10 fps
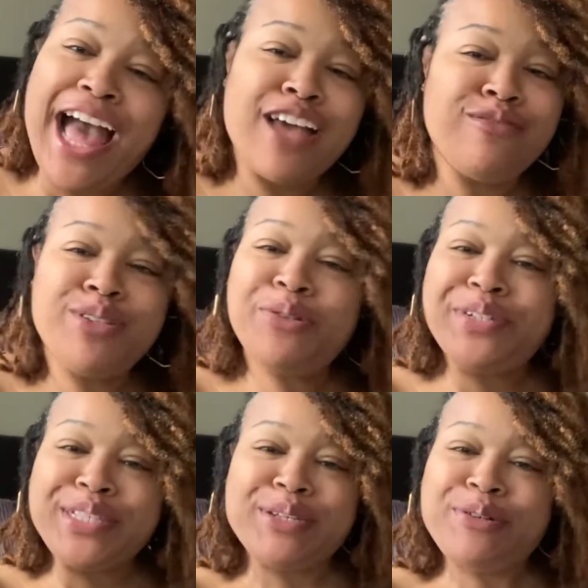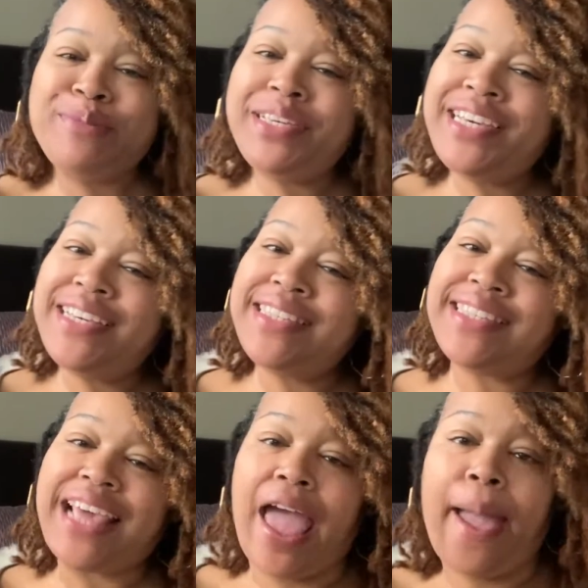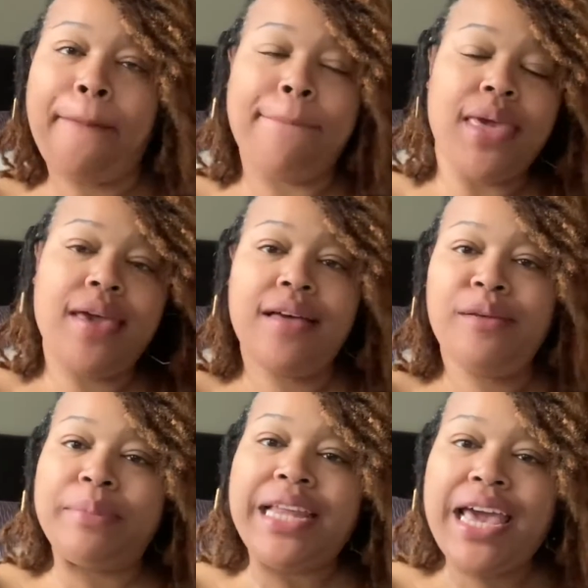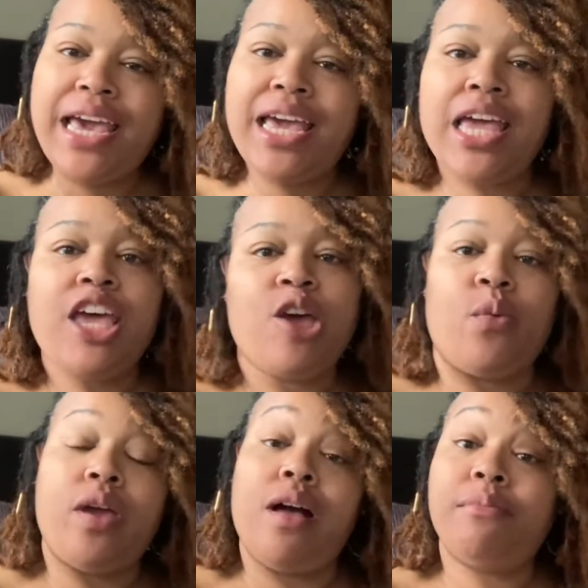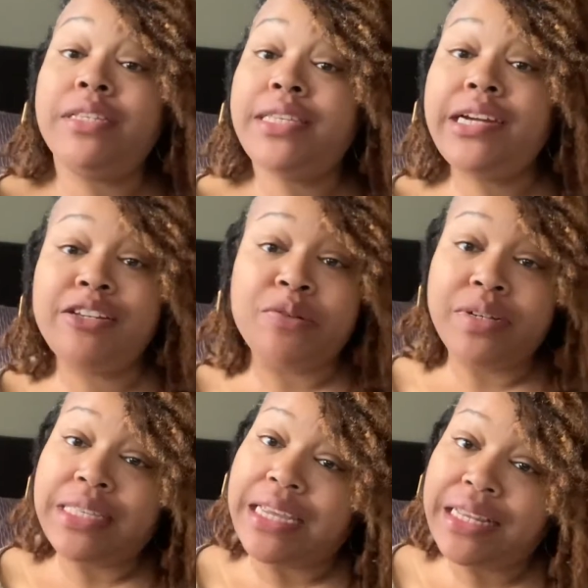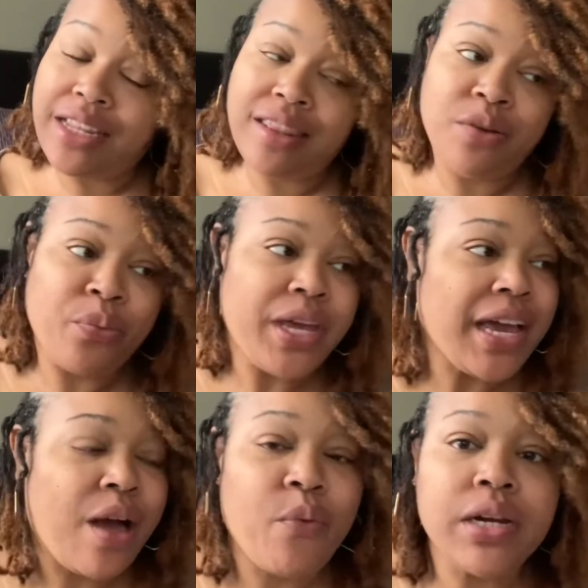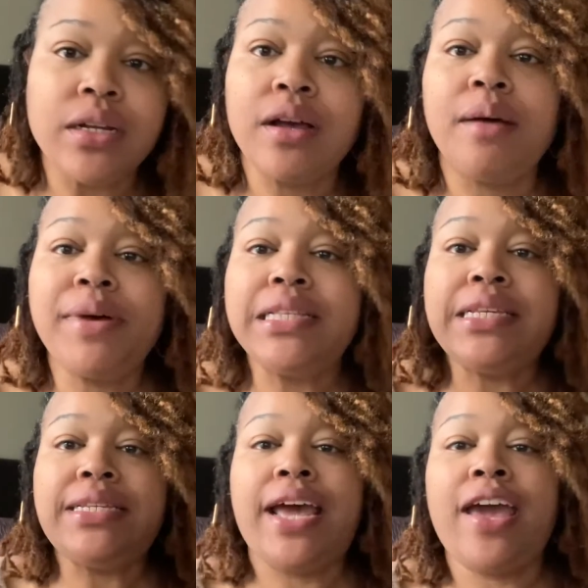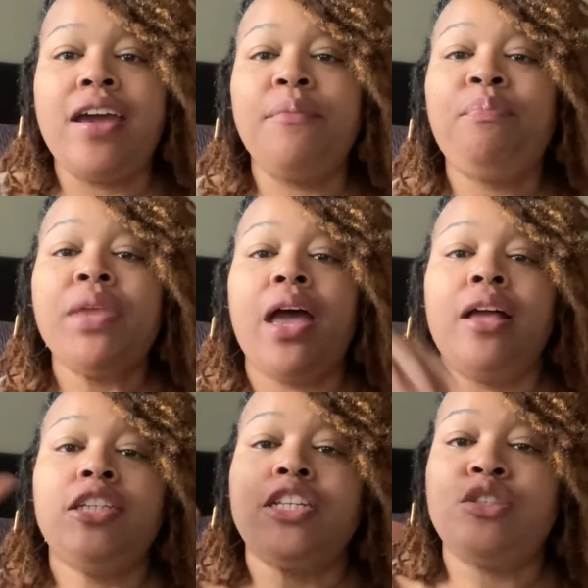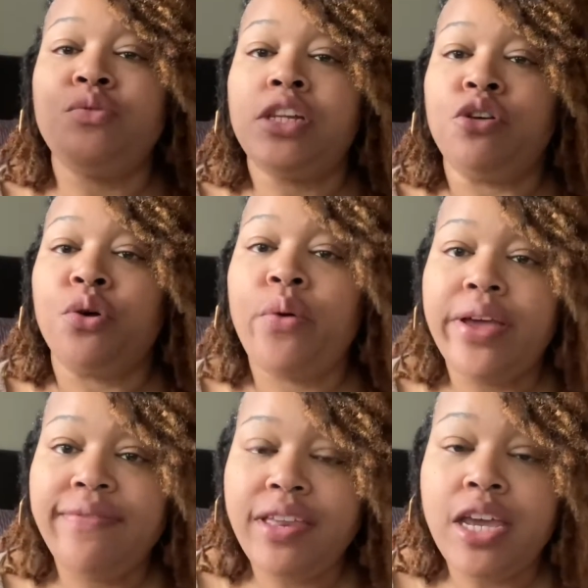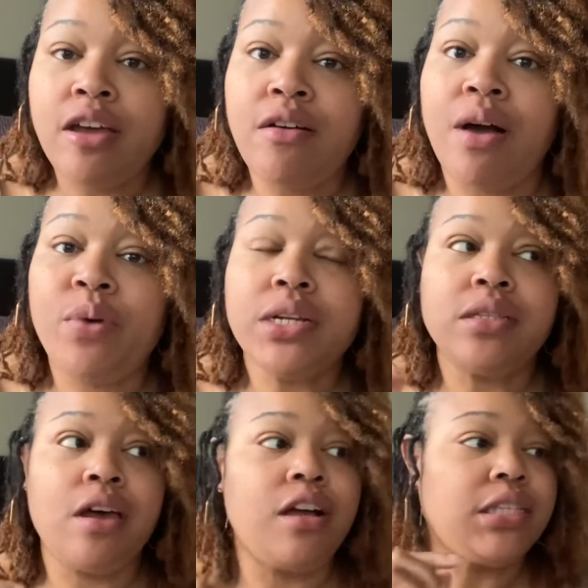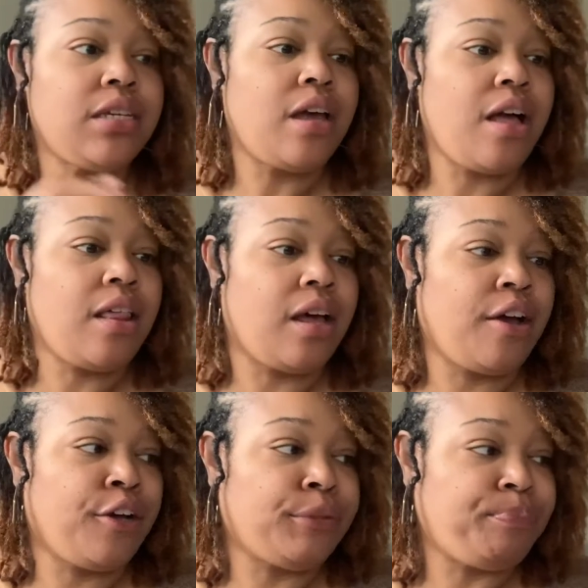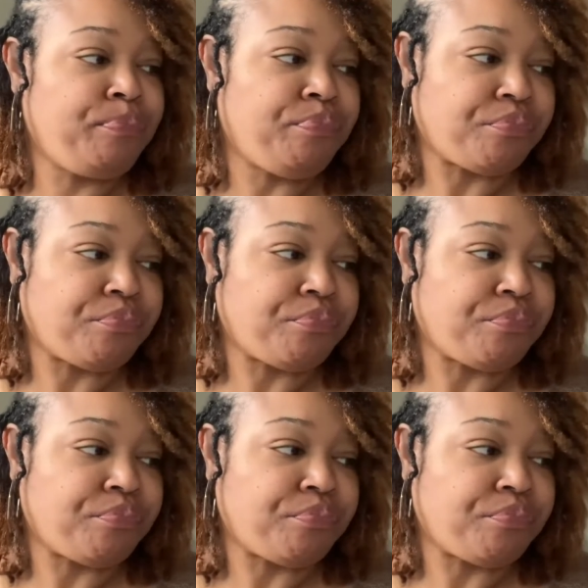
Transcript: you doing, Tubies? Happy hump day. We almost there towards the end of the week. I wanted to come on today, just do a little quick video. I wanted to talk to y'all, um,